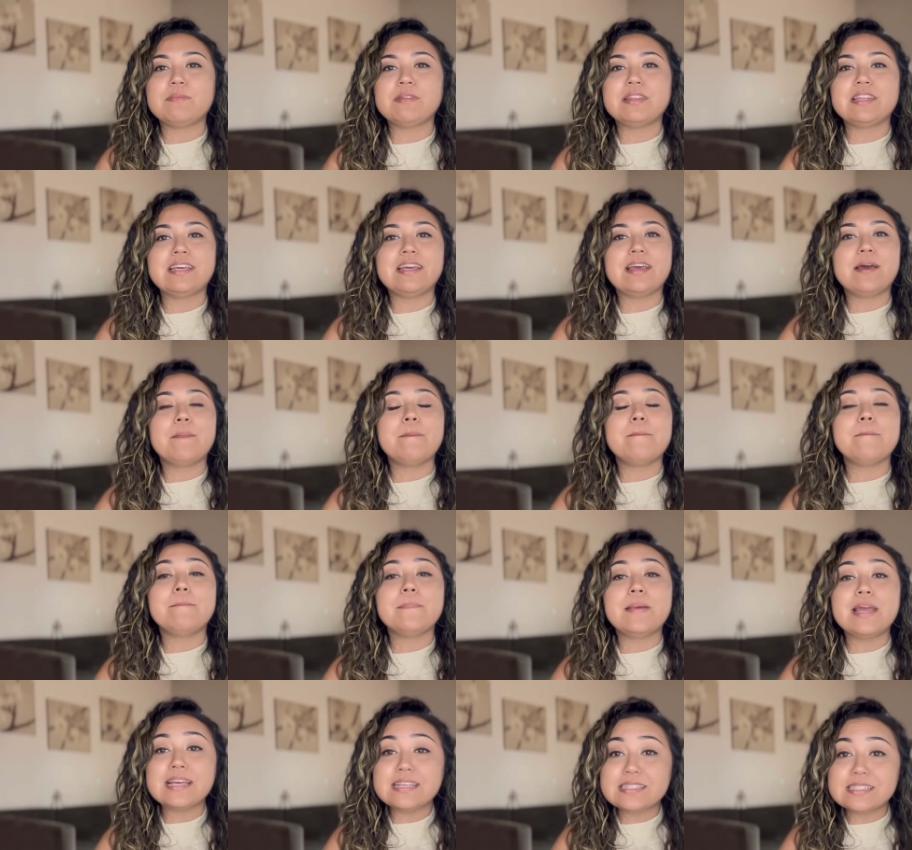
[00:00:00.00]
of the
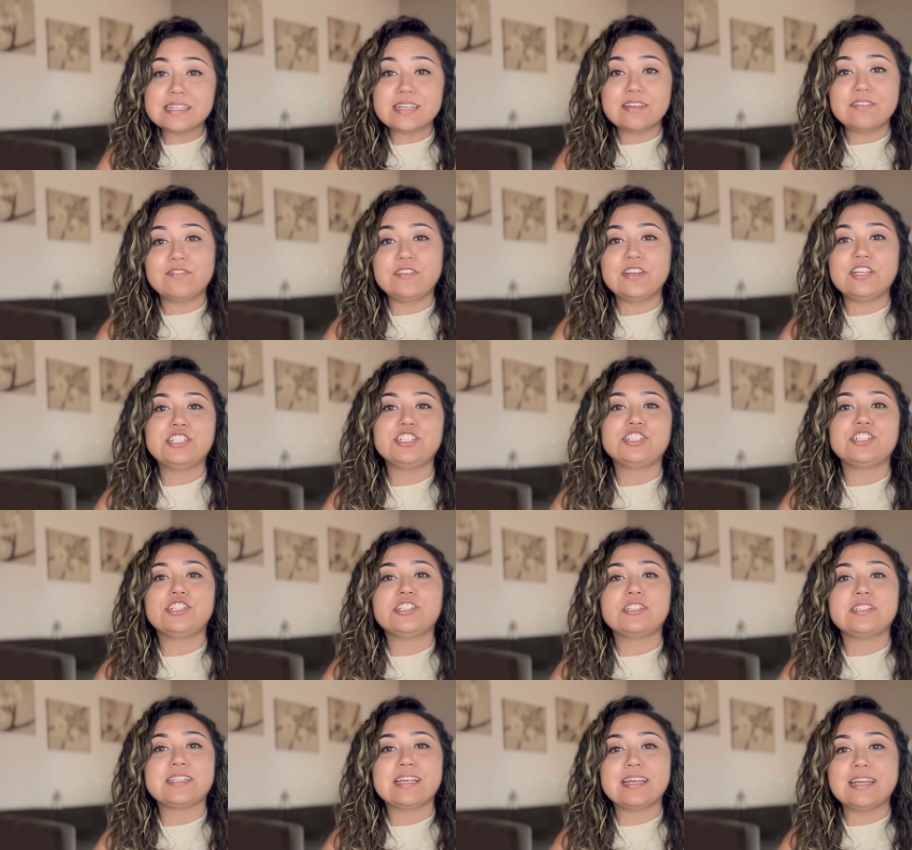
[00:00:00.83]
amazing
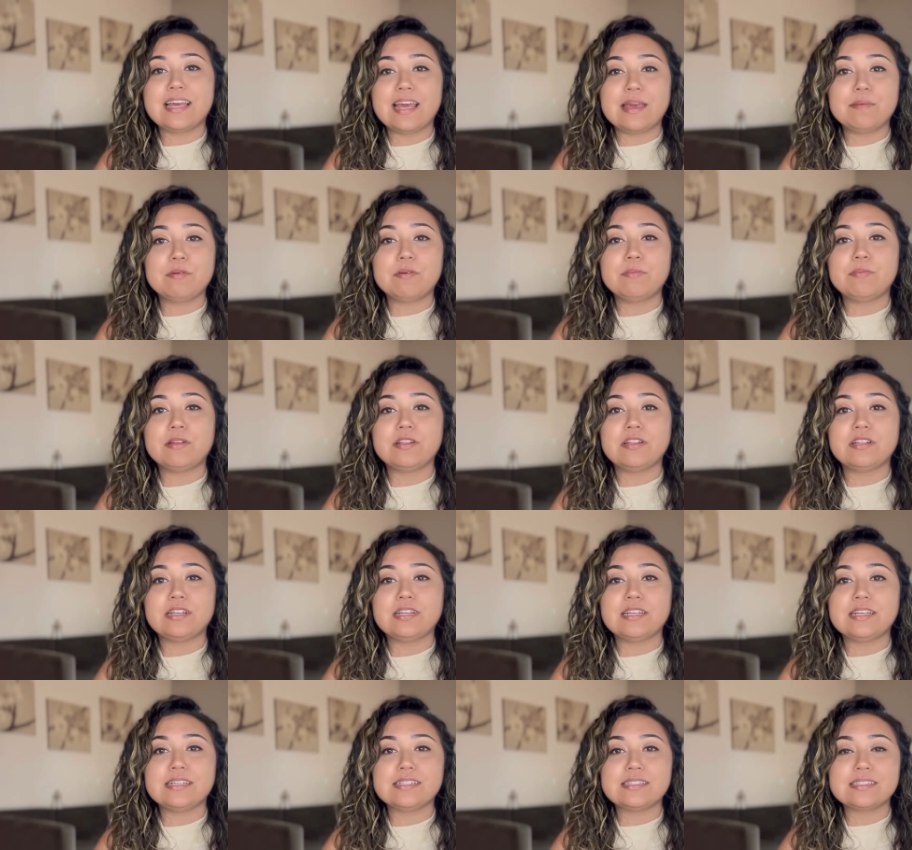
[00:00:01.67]
features and
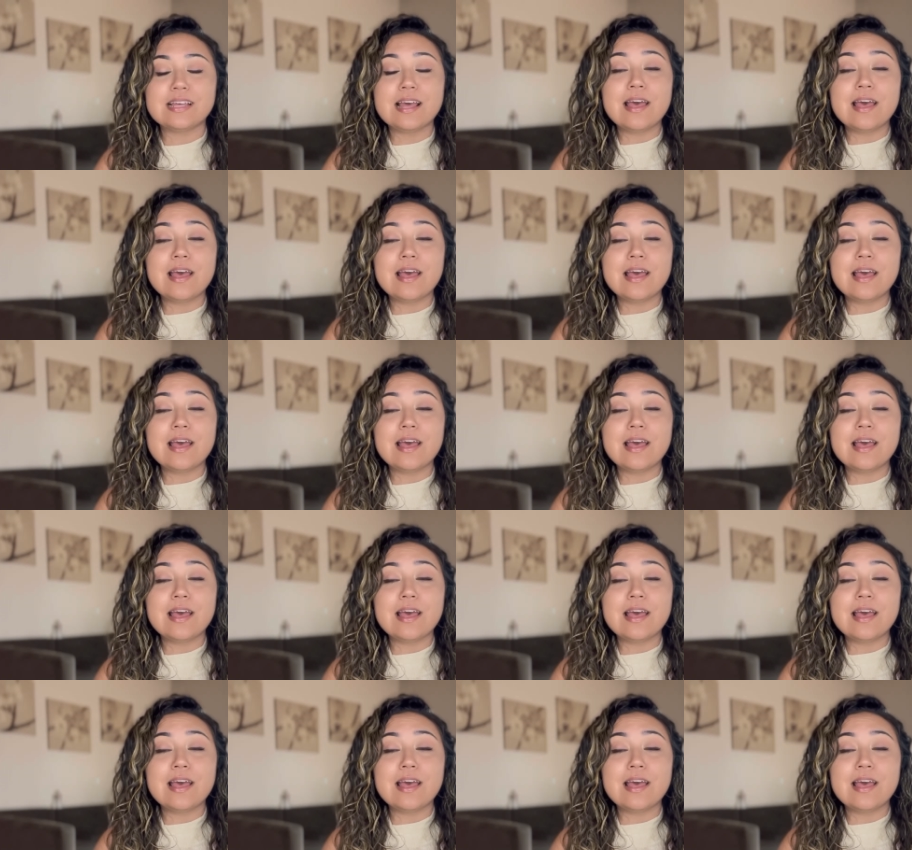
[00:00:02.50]
capabilities,